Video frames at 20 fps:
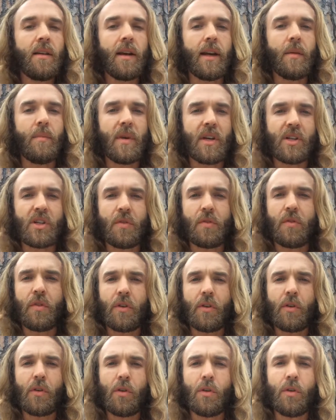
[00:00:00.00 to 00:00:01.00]
It makes you
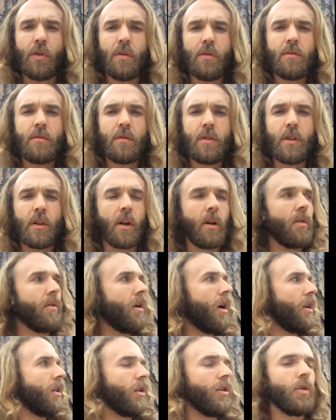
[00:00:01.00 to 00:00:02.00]
feel, you know,
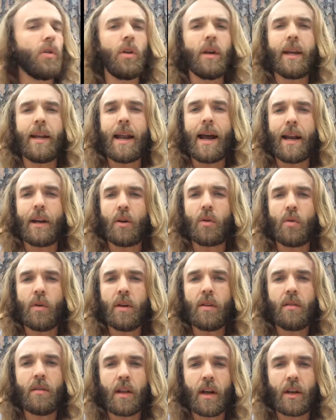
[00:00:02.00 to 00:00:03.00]
a little
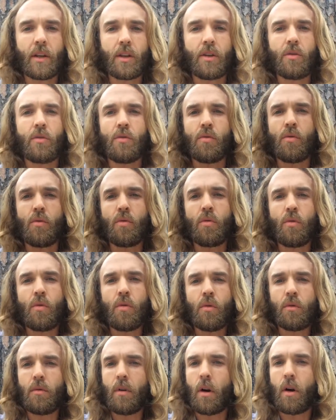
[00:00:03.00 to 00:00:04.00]
inadequate, that
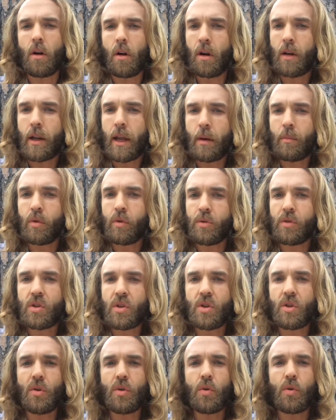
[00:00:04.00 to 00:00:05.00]
you are unable
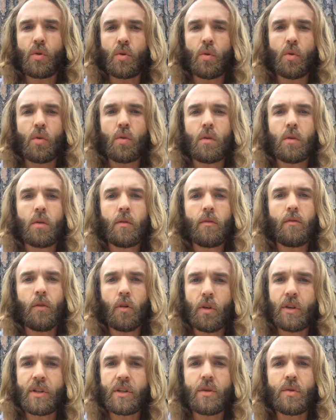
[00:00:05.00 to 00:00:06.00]
to
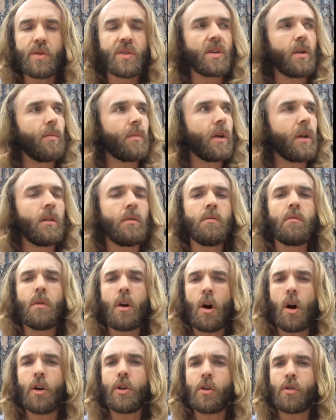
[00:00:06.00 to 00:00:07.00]
fully do something
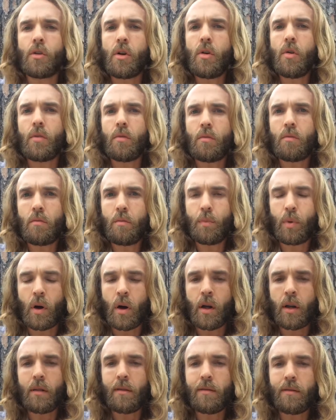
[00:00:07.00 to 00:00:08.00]
on your own.
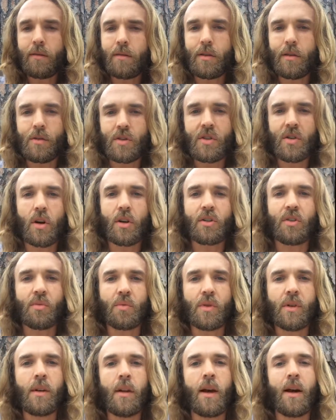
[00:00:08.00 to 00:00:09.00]
But you start to
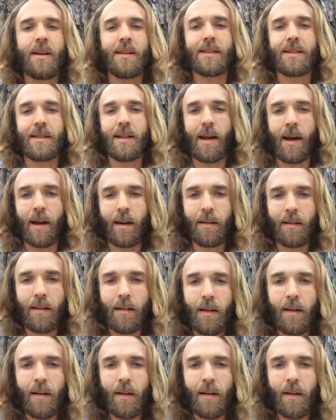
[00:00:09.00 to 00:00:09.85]
realize that